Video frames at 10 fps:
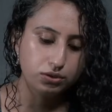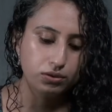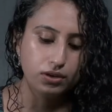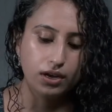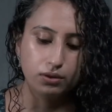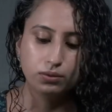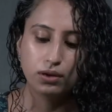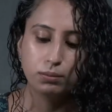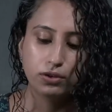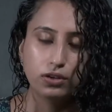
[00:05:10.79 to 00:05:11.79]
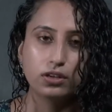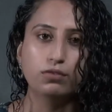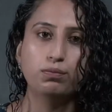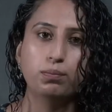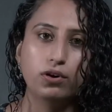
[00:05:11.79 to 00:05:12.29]
now about the
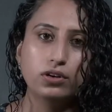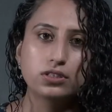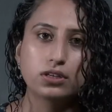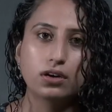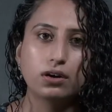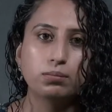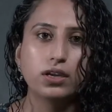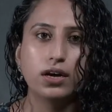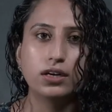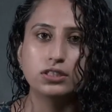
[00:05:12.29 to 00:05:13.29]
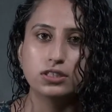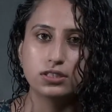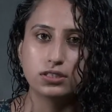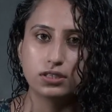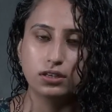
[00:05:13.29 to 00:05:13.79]
gift box, uh, Melange
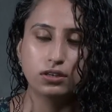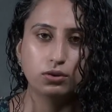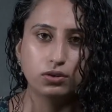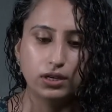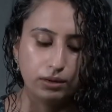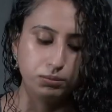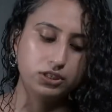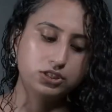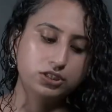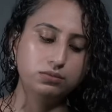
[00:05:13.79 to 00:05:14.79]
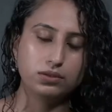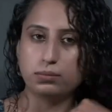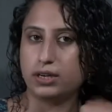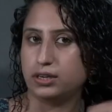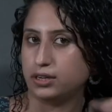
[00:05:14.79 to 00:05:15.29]
is in collaboration with
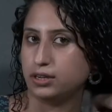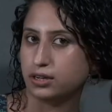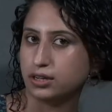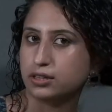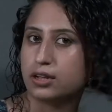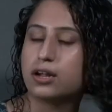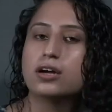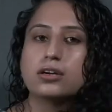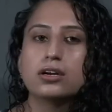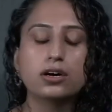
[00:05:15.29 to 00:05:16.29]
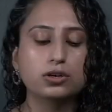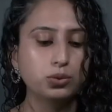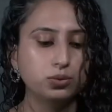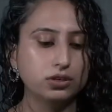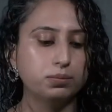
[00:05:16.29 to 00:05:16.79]
Manetain and there are uh,
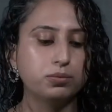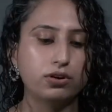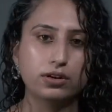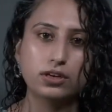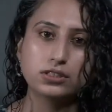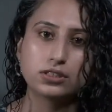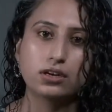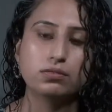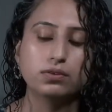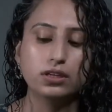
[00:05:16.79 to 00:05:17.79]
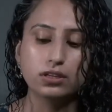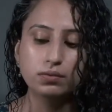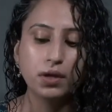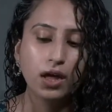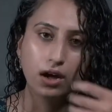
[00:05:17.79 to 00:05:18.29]
two other products that we
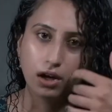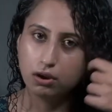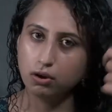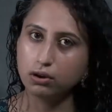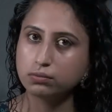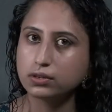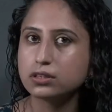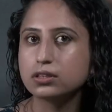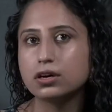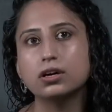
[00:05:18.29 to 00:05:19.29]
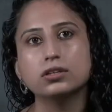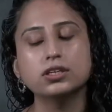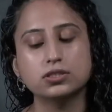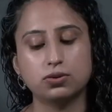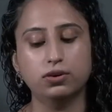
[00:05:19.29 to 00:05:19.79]
give along with uh,
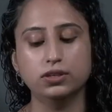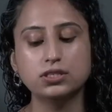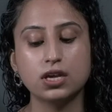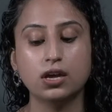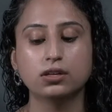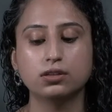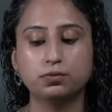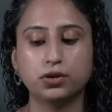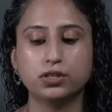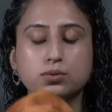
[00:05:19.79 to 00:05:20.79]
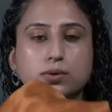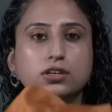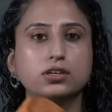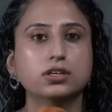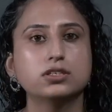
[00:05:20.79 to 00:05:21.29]
these oils. The first
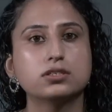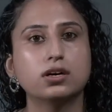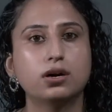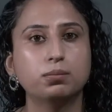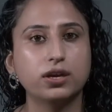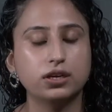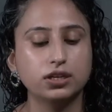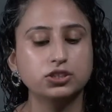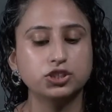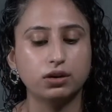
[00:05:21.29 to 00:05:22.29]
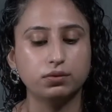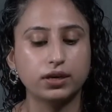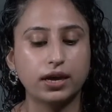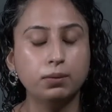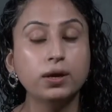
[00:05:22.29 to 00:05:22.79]
one is uh, Manetain Shower
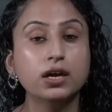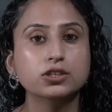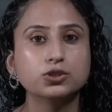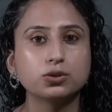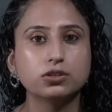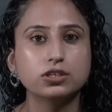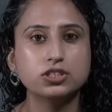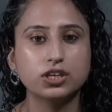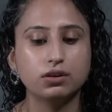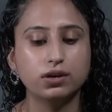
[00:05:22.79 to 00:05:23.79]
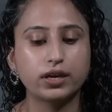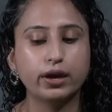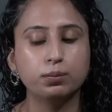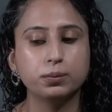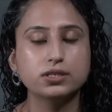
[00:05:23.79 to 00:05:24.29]
Cap. So this shower
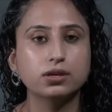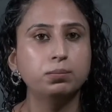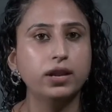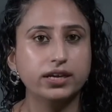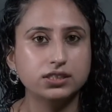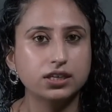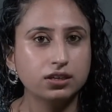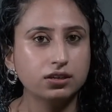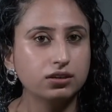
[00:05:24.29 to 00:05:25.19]
cap is a blessing